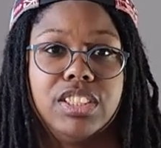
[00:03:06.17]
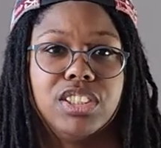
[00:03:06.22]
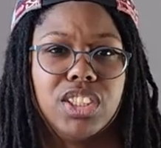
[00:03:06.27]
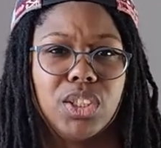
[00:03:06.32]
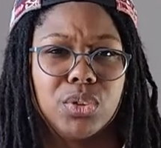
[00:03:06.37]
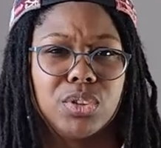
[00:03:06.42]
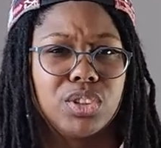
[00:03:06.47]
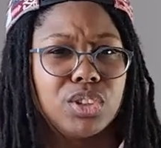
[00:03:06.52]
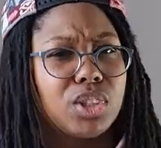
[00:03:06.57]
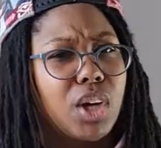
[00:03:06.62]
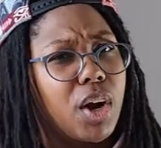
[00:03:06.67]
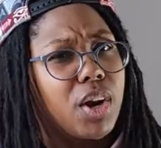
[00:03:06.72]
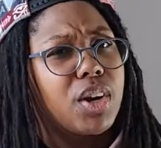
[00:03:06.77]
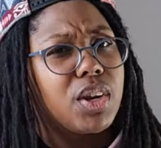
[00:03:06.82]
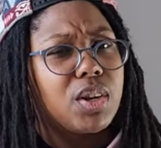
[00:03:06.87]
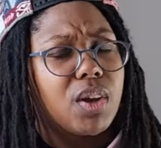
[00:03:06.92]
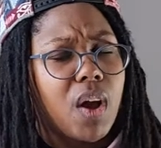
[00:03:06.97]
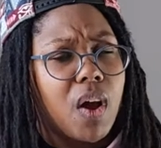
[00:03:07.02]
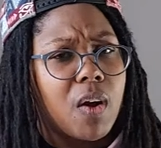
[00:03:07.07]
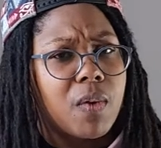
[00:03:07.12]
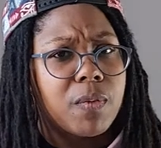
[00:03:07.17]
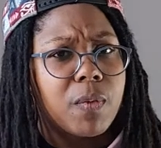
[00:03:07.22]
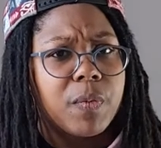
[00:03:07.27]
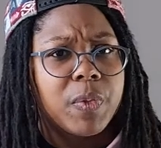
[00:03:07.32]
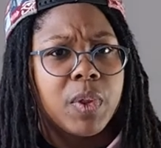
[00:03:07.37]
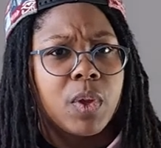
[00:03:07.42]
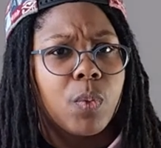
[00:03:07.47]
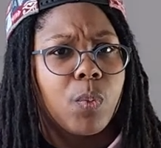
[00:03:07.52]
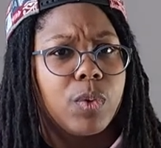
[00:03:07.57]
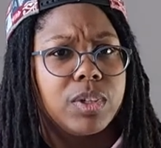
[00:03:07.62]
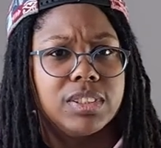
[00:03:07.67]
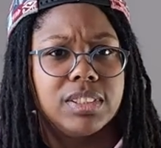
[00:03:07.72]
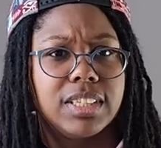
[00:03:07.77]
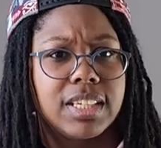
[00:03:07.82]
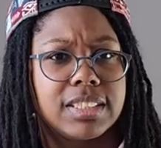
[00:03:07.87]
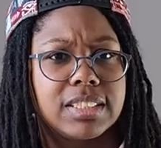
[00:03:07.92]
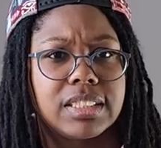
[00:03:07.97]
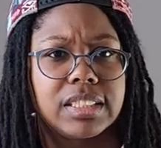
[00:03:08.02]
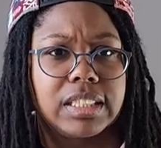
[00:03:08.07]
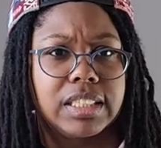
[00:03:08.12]
So starting off with
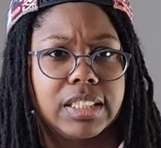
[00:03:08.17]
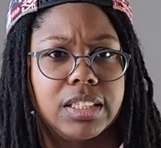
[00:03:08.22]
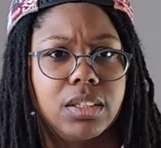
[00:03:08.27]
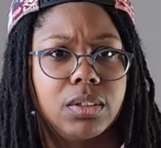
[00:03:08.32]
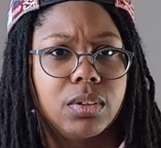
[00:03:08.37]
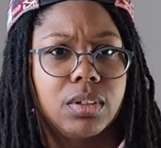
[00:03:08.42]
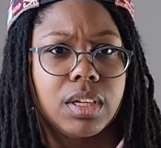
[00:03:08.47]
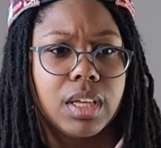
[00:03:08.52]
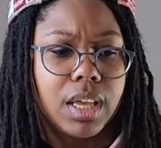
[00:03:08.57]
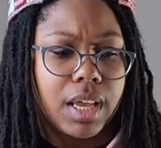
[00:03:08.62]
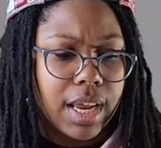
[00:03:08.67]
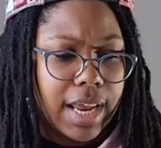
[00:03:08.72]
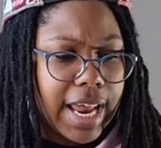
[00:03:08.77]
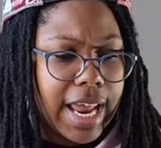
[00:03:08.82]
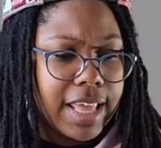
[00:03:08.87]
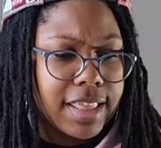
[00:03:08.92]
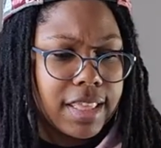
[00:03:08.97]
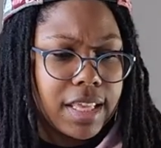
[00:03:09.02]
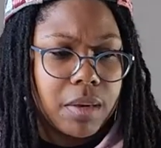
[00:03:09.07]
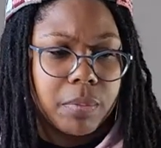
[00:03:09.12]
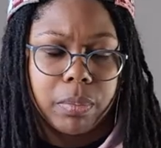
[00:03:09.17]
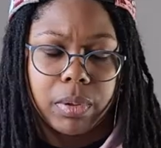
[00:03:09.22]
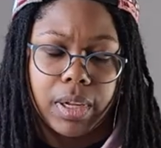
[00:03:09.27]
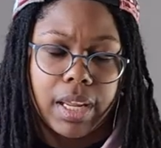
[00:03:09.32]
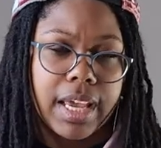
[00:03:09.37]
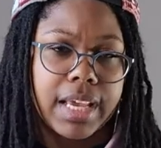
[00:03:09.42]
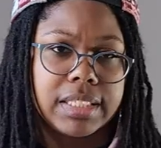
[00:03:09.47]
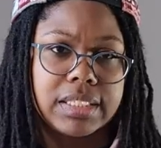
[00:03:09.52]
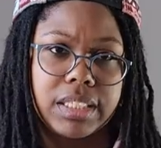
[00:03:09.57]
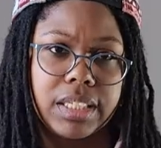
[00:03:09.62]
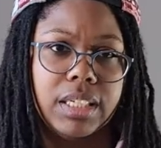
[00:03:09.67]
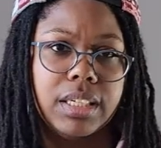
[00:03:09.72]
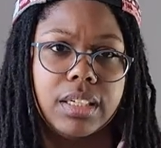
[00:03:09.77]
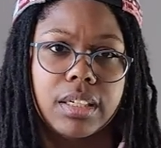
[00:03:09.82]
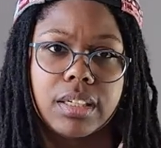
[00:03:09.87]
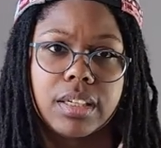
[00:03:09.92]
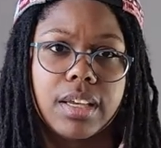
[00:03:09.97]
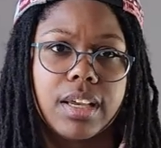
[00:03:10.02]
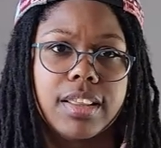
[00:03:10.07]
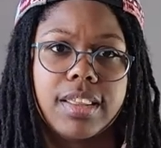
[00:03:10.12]
just a little and then planting
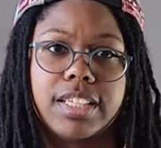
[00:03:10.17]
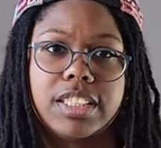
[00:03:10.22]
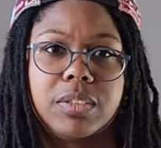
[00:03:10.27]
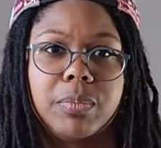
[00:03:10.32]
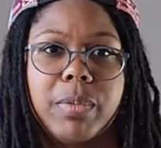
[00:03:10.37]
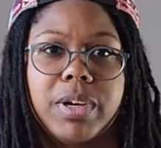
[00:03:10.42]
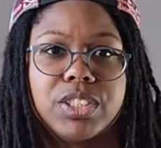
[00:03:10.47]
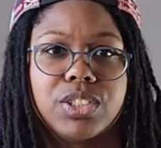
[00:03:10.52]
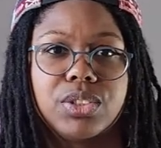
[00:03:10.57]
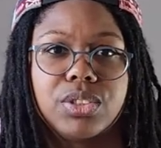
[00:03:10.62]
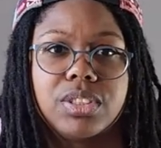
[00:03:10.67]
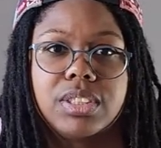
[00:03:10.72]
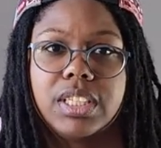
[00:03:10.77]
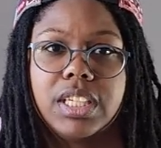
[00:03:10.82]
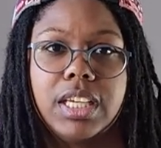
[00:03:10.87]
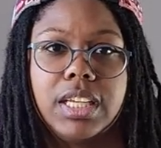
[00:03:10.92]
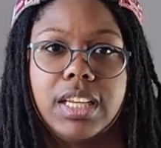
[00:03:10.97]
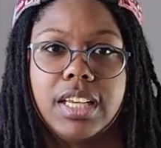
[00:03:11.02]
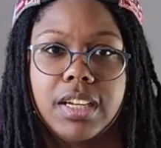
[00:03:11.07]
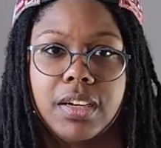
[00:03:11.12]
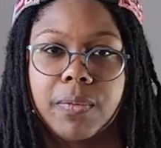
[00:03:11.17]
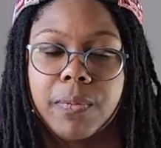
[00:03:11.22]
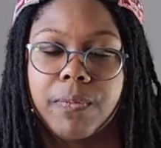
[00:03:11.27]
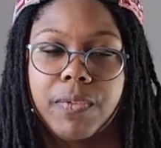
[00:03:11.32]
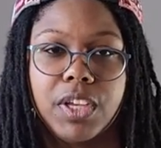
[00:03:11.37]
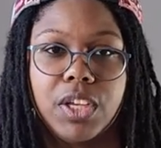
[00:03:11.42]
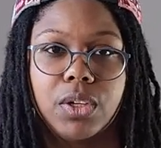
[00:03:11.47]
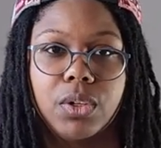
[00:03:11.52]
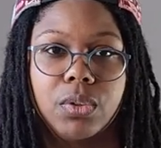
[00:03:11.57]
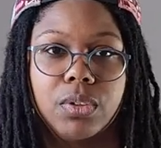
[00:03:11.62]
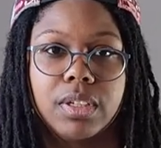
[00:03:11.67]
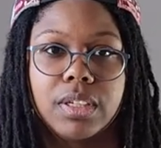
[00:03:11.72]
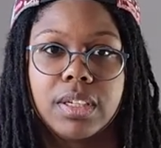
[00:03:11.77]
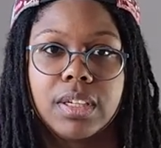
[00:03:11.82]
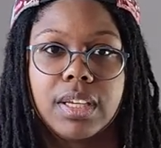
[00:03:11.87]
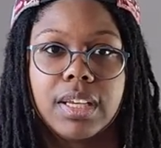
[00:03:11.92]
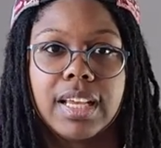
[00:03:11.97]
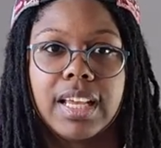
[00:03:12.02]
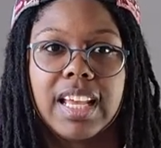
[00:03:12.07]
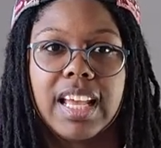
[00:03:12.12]
this mustard seed in a field,
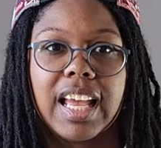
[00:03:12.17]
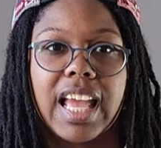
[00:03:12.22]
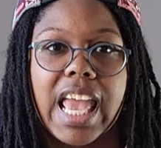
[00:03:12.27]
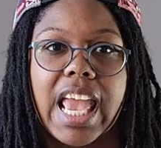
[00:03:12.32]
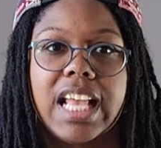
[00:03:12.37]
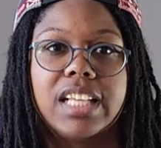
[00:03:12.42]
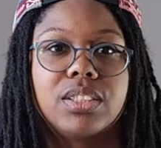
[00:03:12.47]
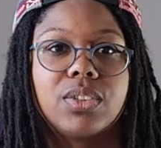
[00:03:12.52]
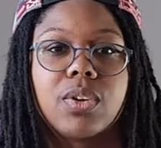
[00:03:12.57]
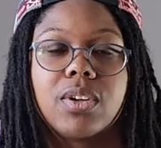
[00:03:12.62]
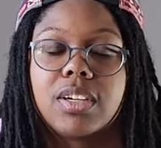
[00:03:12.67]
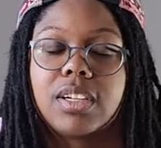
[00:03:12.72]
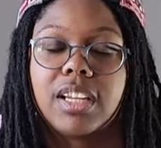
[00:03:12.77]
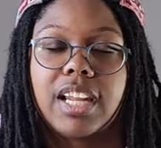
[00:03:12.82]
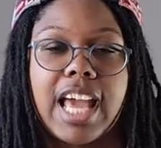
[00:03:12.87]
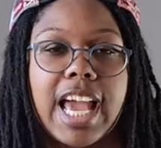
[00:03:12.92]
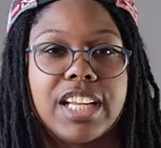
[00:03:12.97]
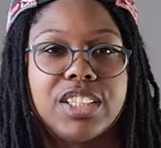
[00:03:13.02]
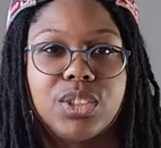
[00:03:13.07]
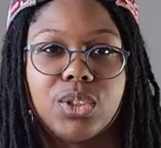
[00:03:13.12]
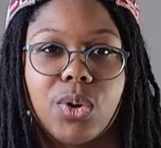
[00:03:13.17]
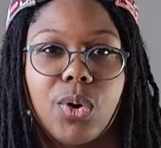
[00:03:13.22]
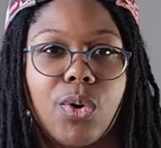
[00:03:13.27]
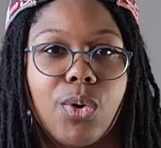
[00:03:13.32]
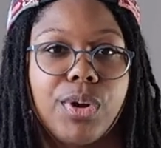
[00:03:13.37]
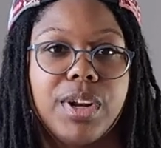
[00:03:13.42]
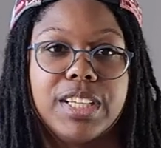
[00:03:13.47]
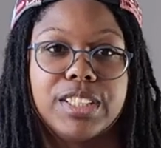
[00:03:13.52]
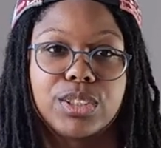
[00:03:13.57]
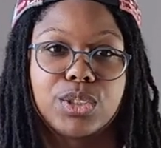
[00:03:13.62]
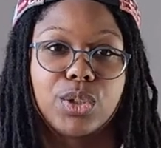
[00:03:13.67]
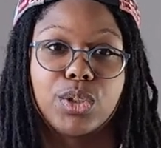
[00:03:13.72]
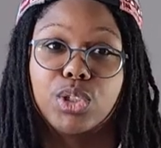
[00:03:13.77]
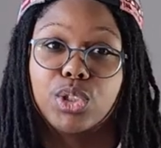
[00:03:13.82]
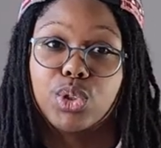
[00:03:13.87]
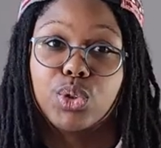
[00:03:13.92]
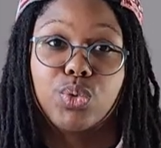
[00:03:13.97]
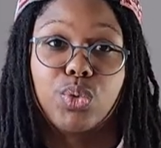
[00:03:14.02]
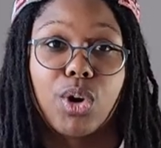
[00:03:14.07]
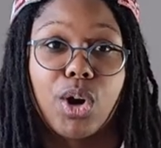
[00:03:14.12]
it's going to latch on, it's going
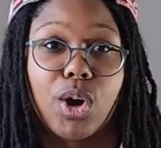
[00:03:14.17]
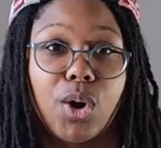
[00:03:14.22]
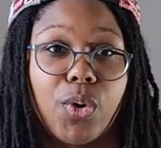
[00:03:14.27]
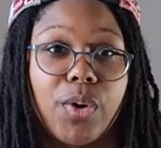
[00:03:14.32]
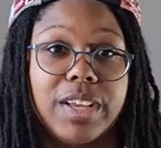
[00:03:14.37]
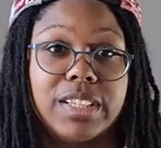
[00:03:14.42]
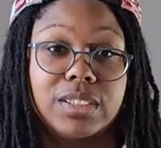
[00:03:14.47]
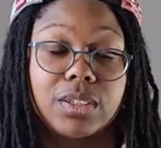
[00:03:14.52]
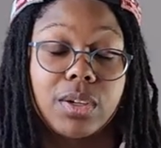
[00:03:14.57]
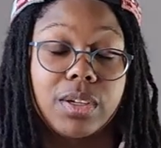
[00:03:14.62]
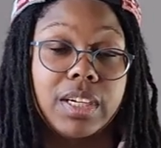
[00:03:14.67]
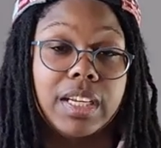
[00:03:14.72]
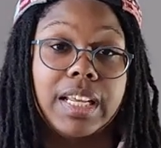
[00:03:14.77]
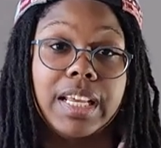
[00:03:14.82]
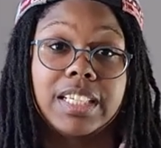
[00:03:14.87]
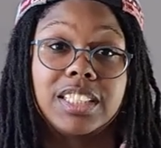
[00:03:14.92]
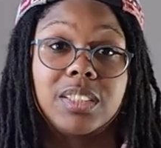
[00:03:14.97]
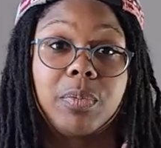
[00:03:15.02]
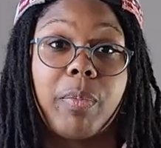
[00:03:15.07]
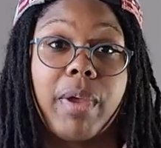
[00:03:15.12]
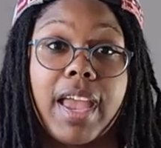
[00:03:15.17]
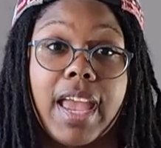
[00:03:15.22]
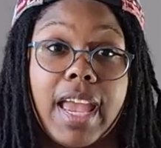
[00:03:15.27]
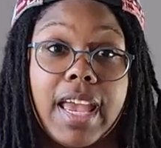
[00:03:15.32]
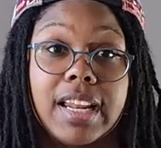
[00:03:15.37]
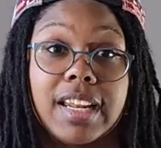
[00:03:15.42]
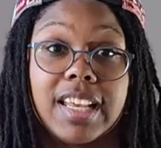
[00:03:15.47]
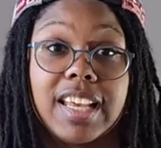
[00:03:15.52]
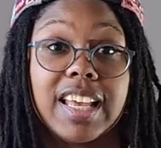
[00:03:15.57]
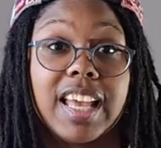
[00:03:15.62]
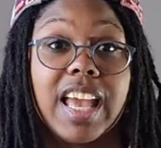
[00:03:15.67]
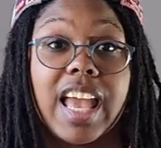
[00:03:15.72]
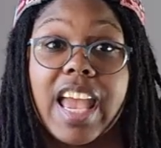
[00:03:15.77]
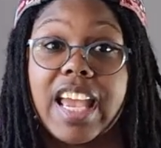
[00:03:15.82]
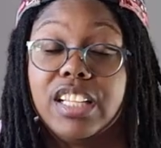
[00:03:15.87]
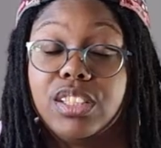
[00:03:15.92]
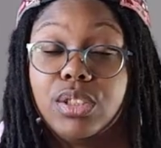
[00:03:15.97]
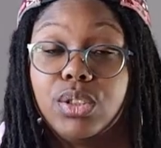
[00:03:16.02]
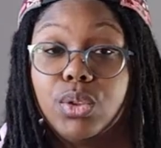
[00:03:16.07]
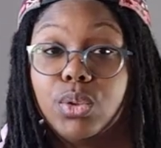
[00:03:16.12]
to grow, it's going to expand
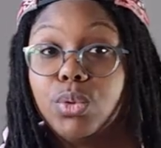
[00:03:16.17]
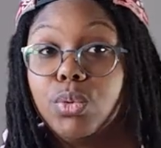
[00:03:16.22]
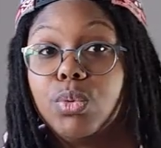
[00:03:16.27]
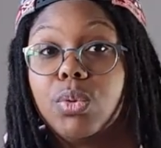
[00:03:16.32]
into